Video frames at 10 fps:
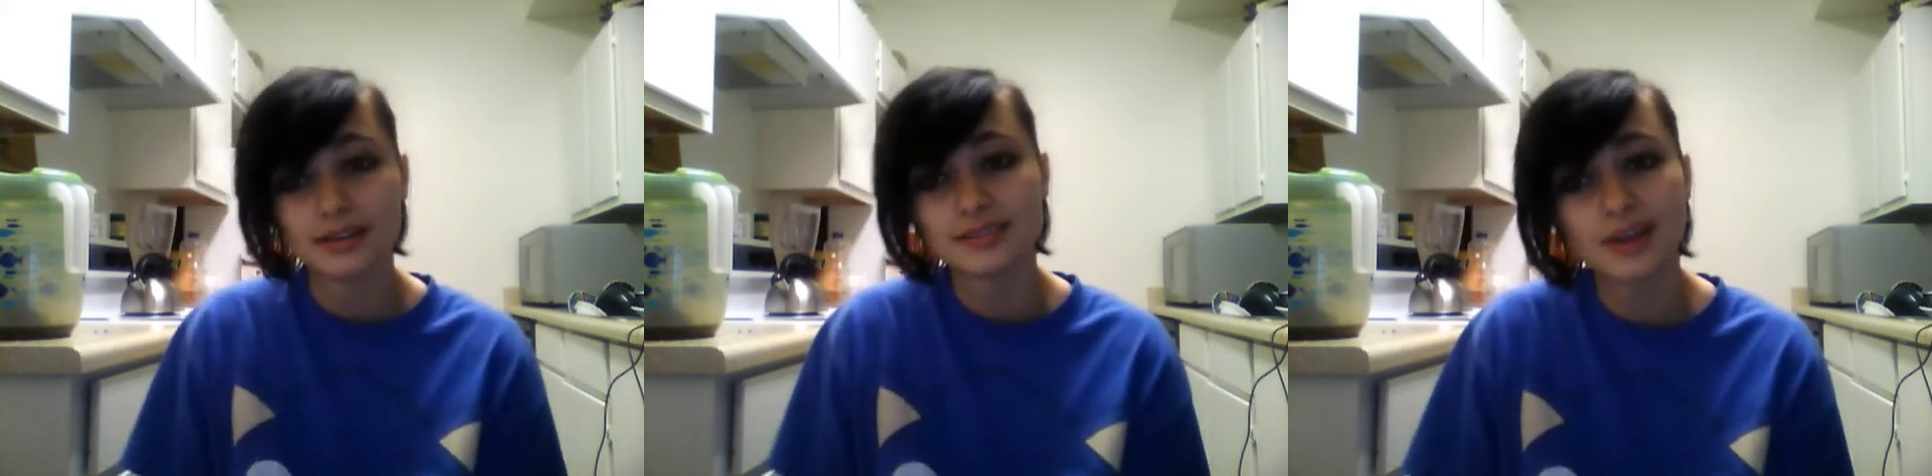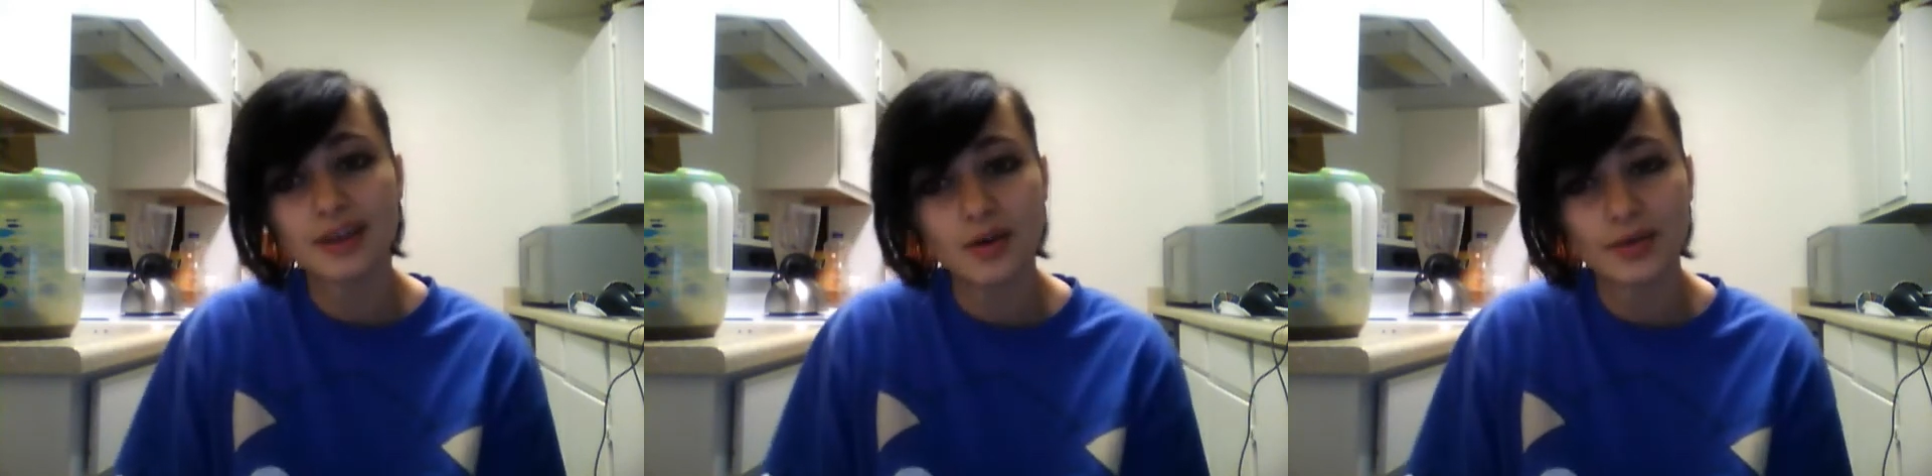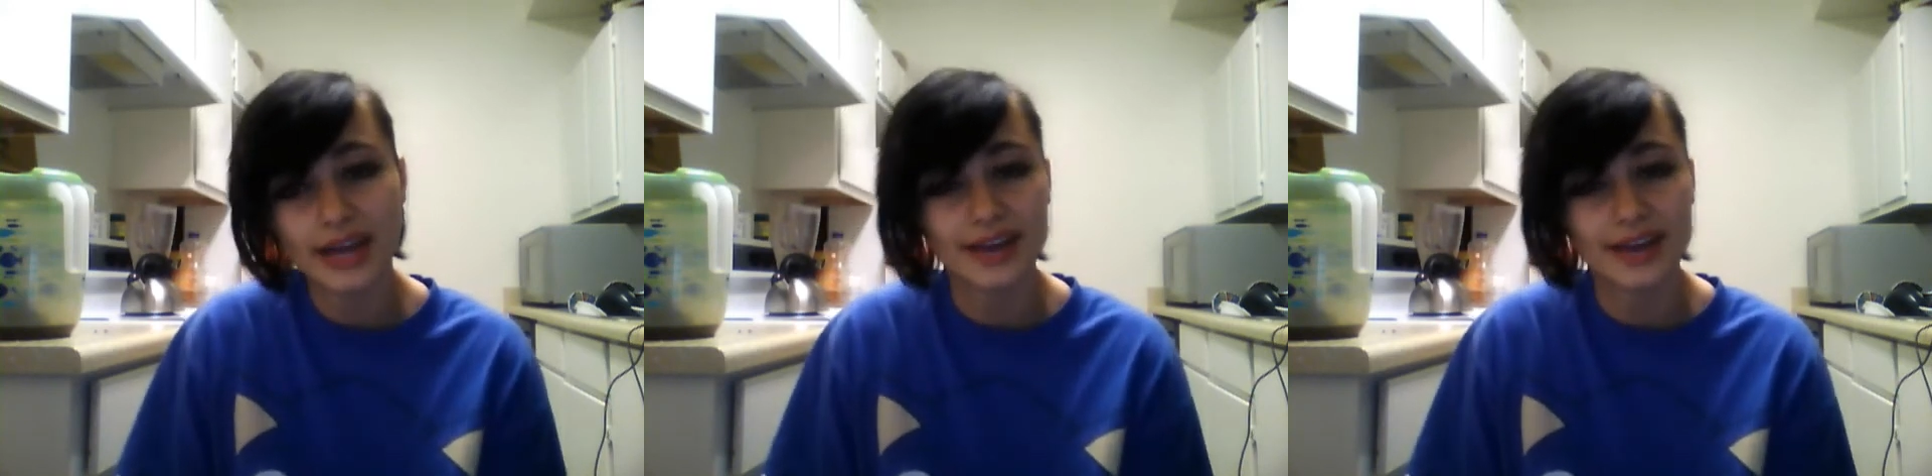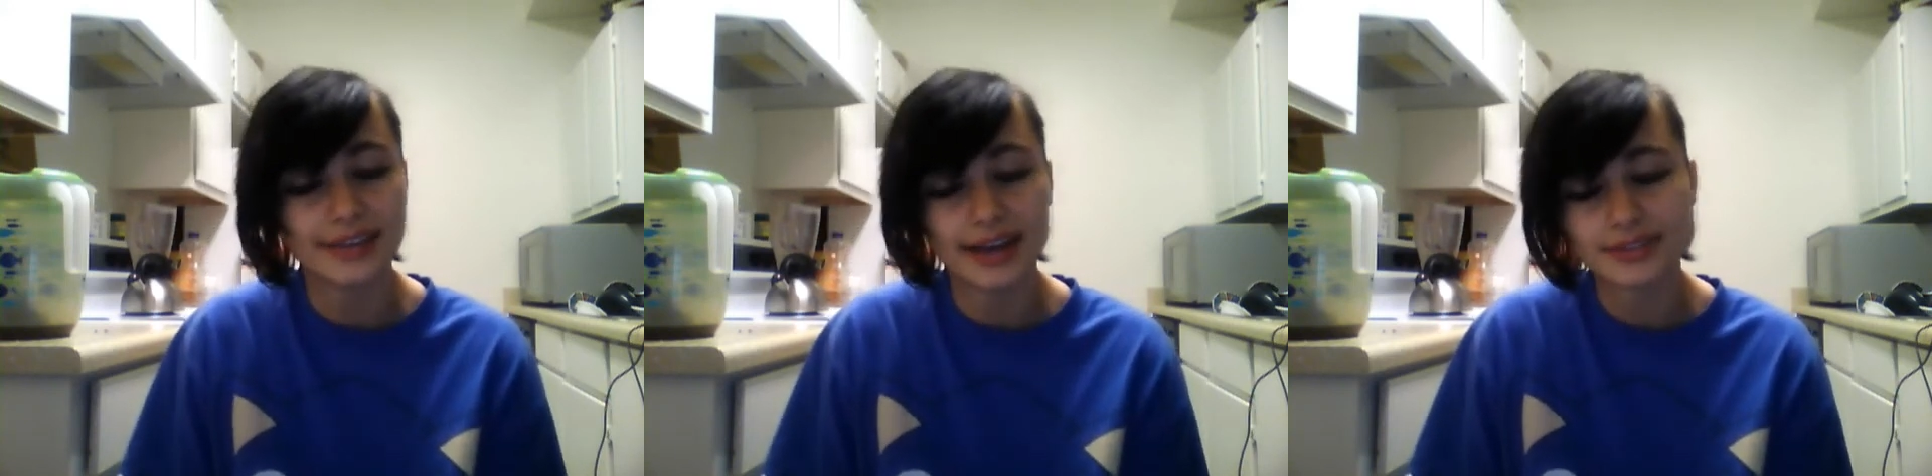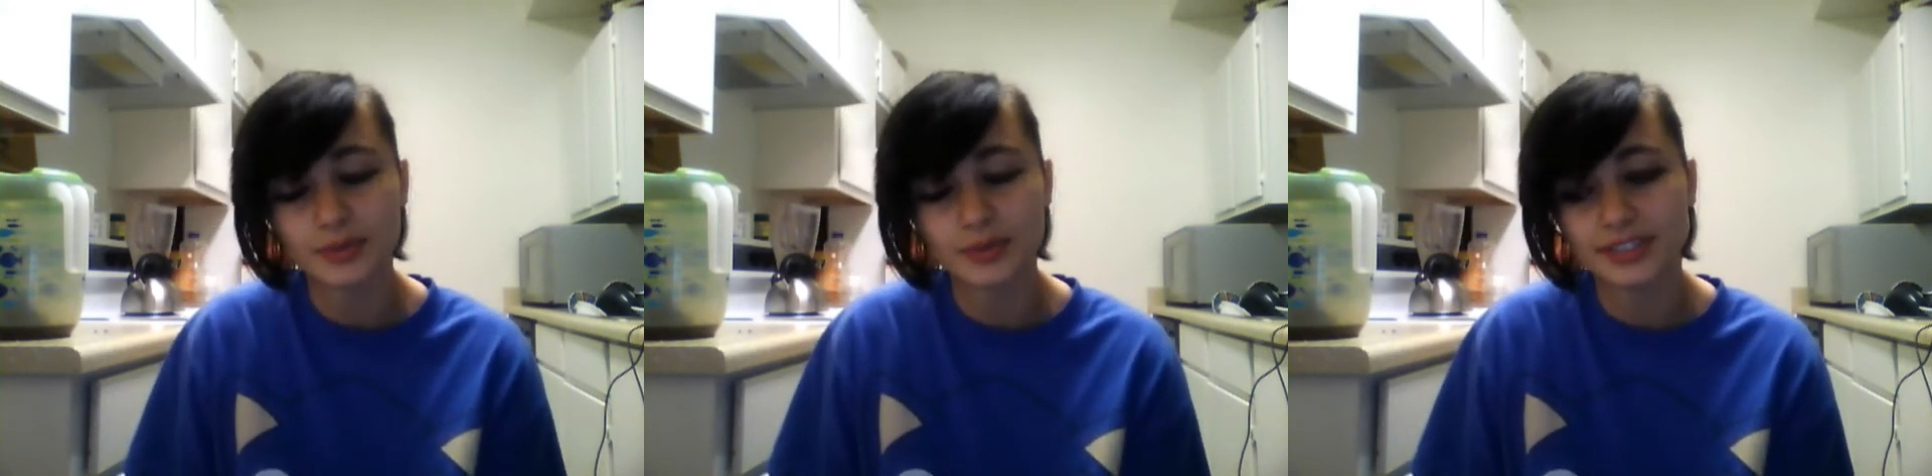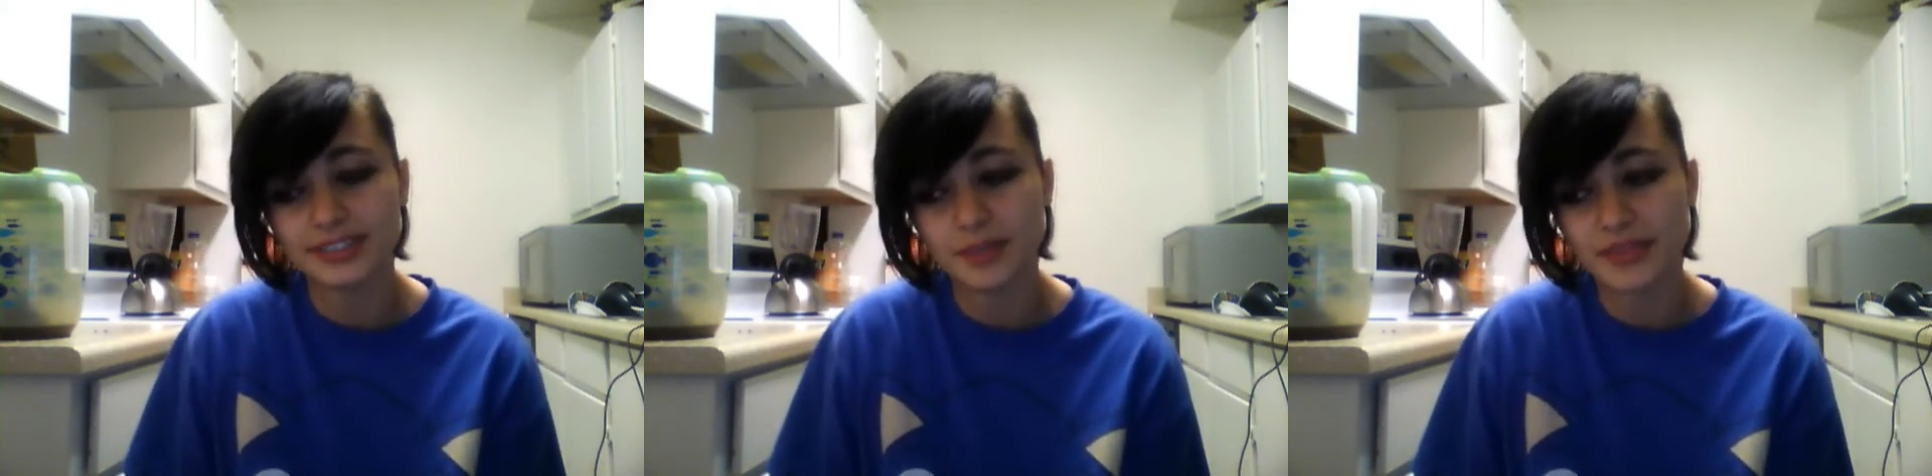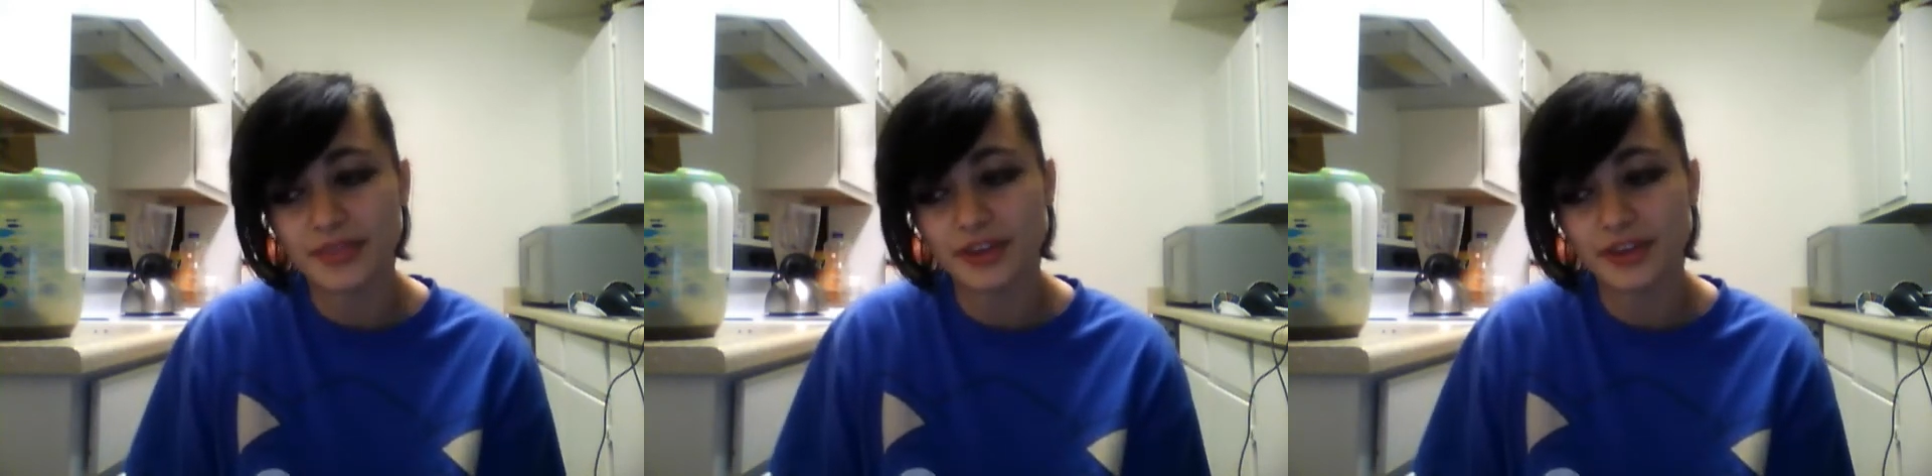So, yeah, that's what deep